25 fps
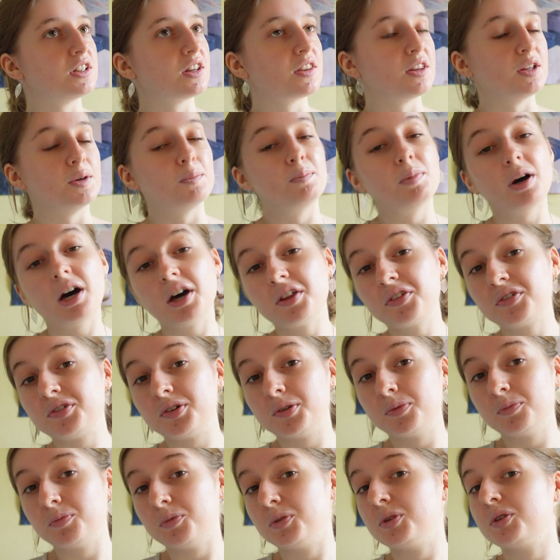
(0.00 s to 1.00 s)
the
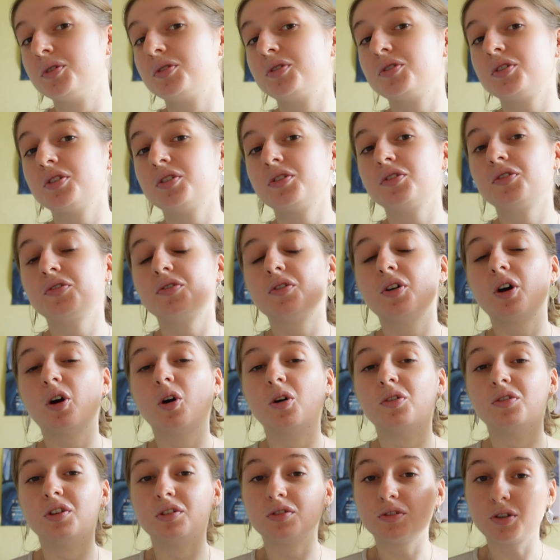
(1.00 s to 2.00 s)
bathroom was
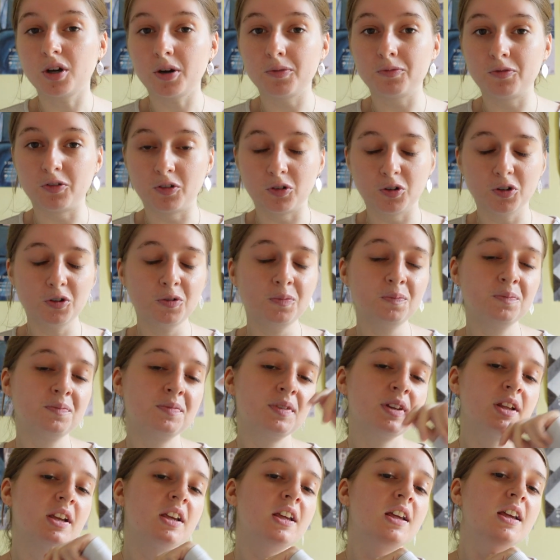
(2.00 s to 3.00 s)
on the top floor.
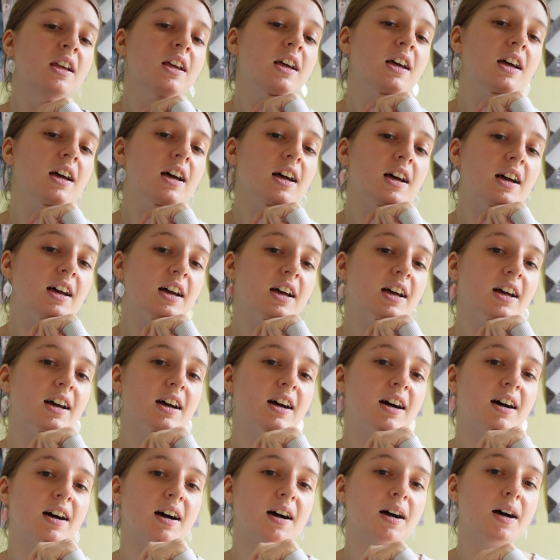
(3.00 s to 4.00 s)

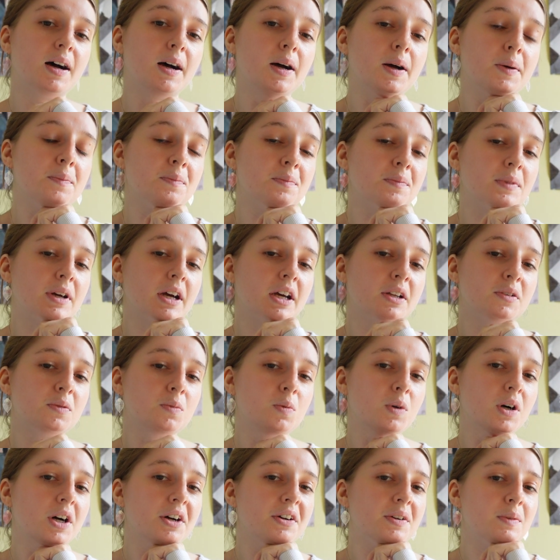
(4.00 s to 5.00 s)
And
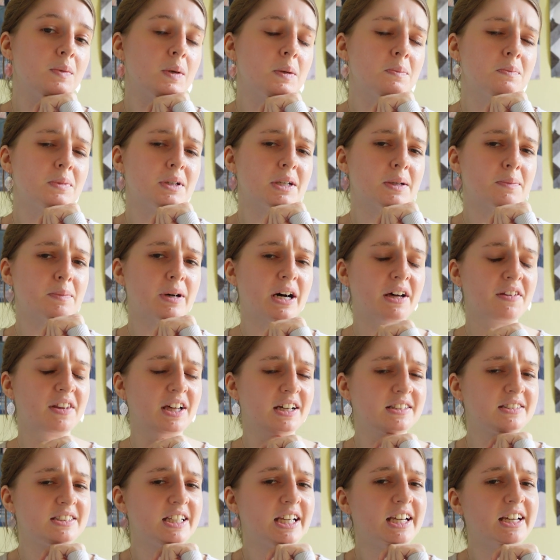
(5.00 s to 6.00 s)
what I remember about
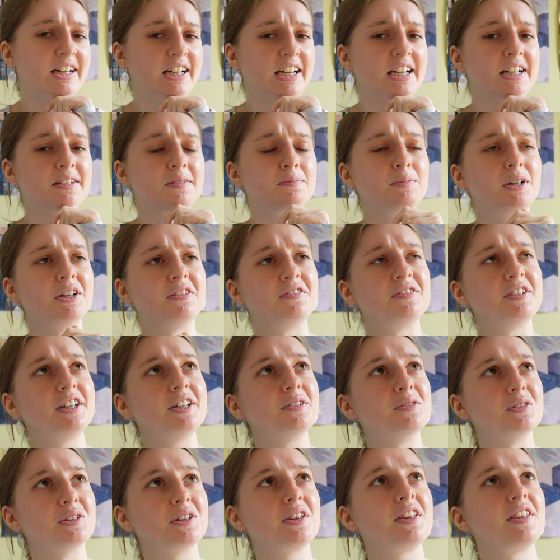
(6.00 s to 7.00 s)
that day I had my
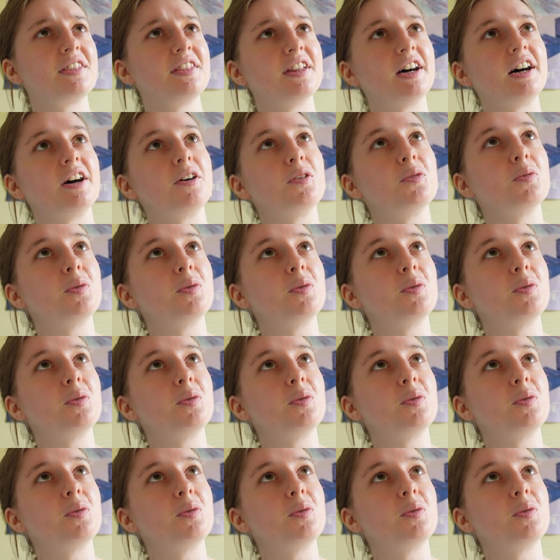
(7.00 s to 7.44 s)
fit was that